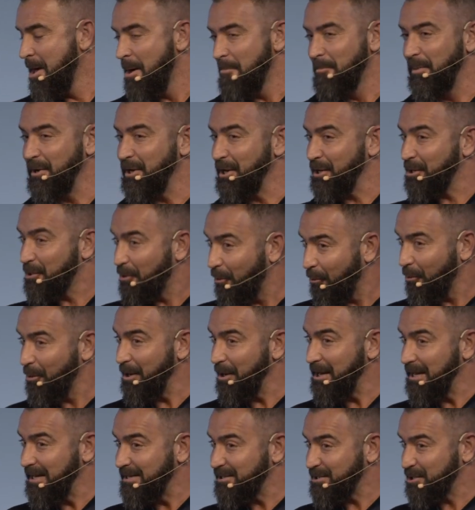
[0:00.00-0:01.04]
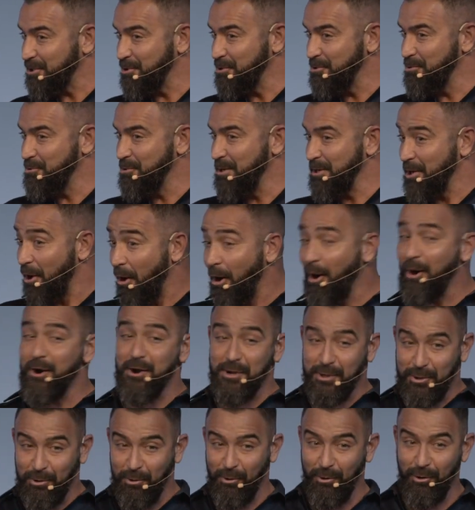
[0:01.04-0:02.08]
But according to an
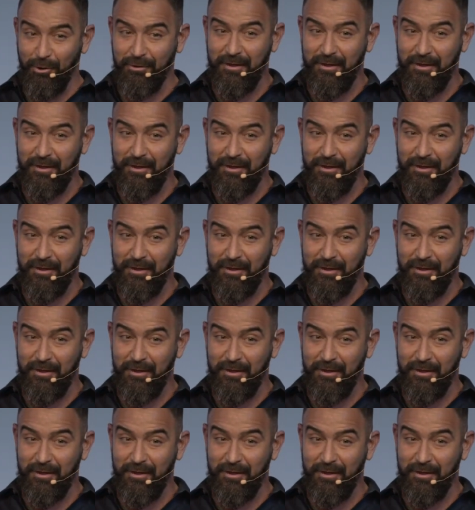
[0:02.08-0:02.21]
article